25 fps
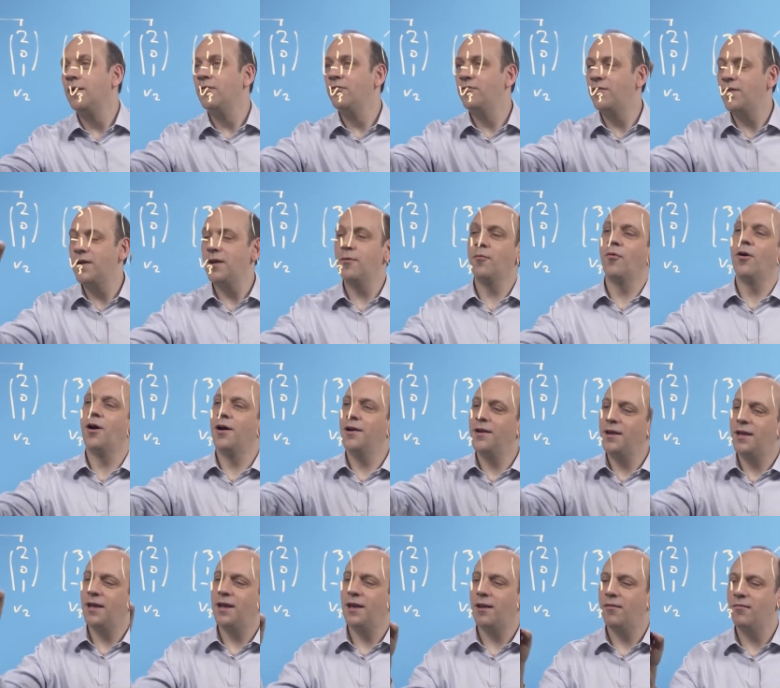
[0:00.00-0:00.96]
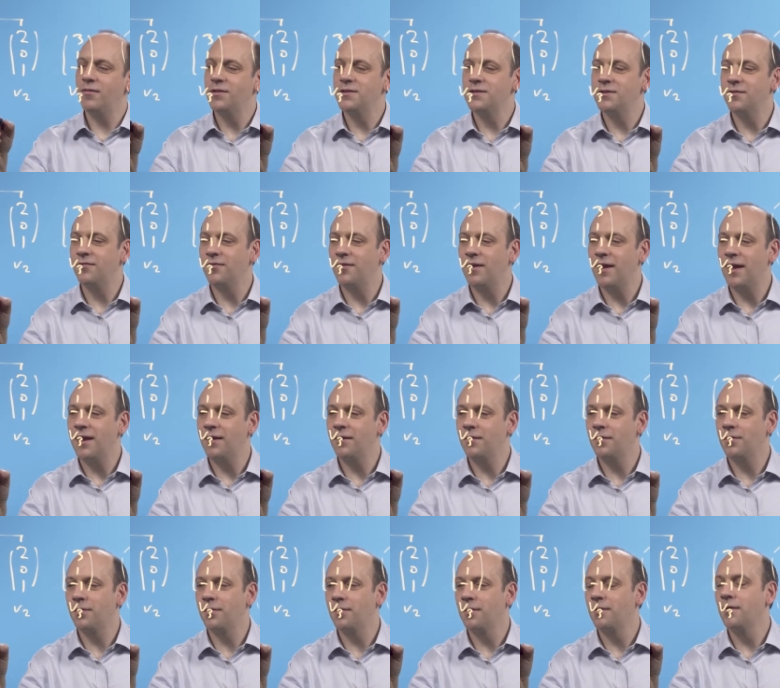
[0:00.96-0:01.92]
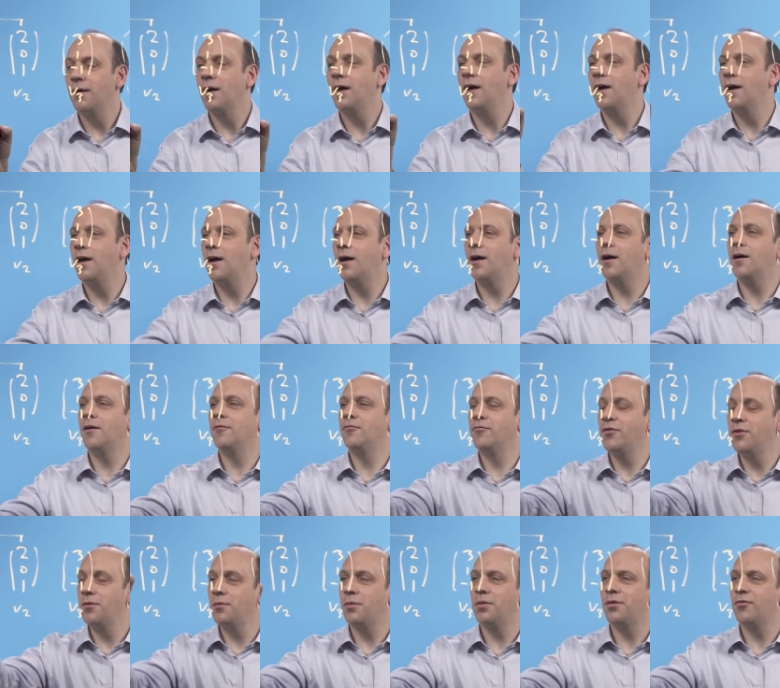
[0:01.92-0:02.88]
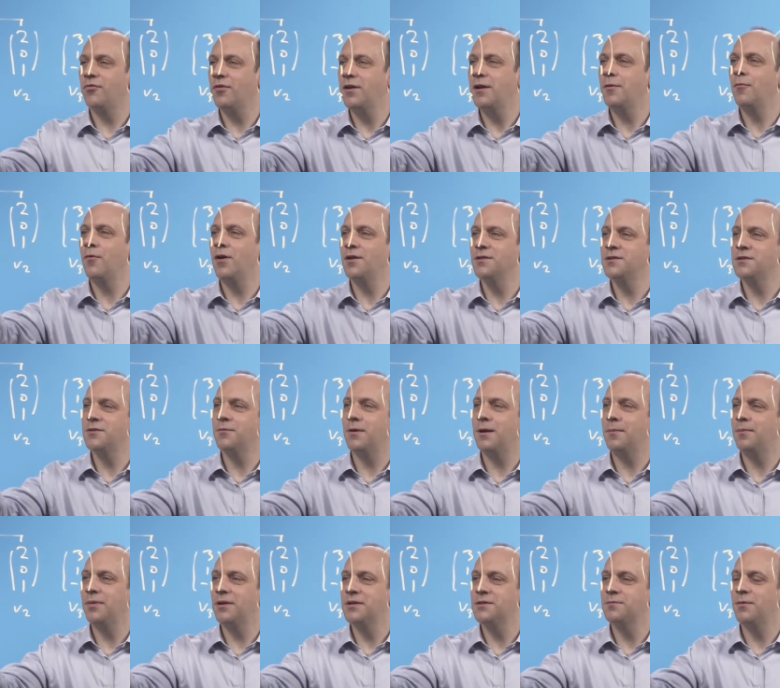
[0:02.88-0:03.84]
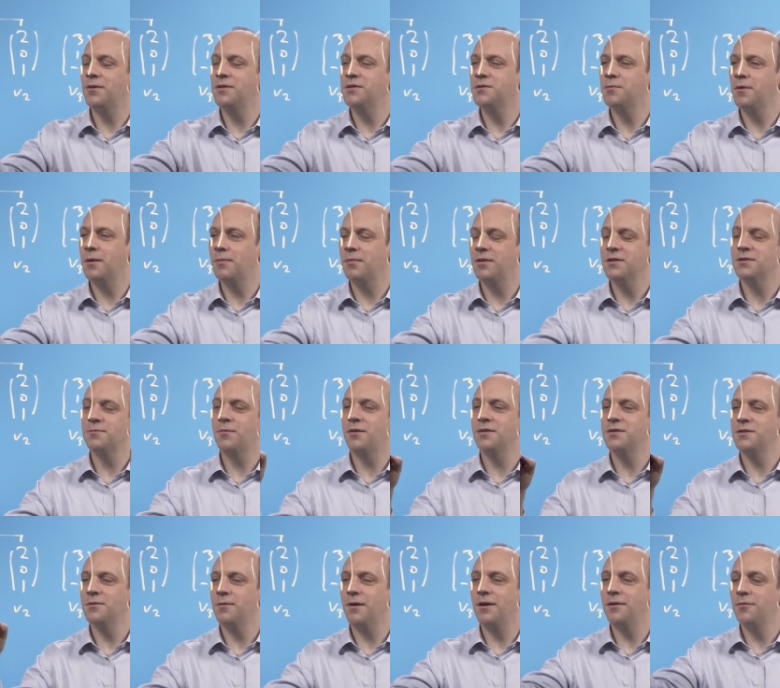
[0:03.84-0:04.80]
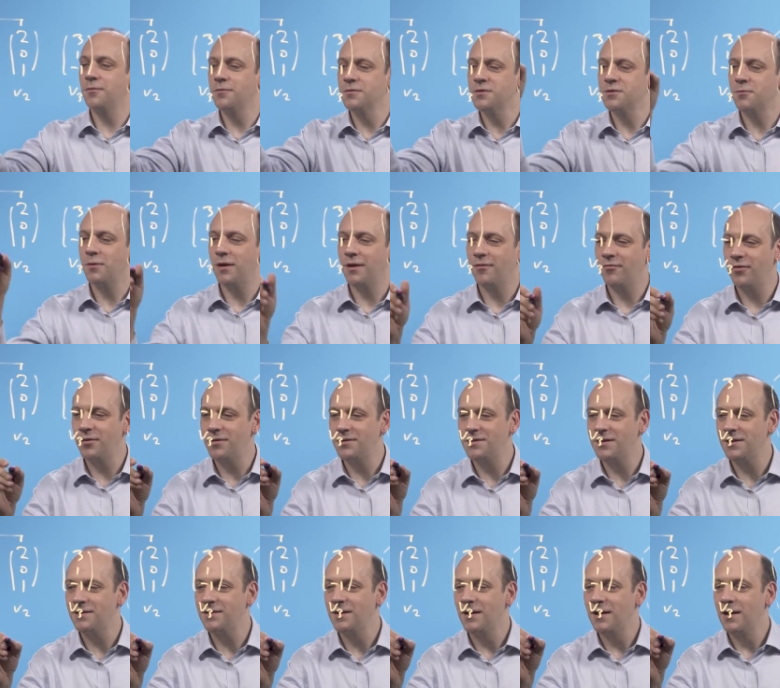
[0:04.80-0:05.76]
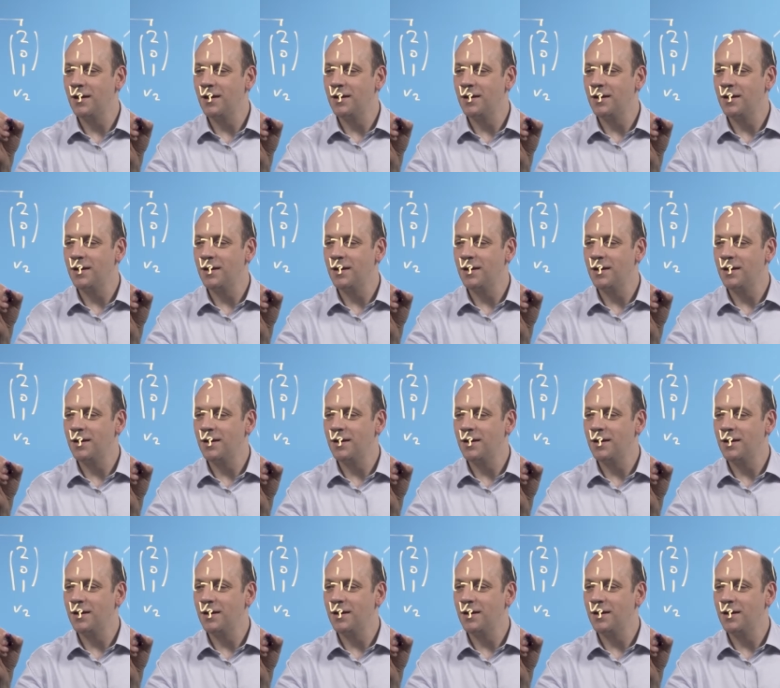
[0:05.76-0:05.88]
v1 here is of length root 3, 1 squared plus 1 squared plus 1 squared, all square rooted.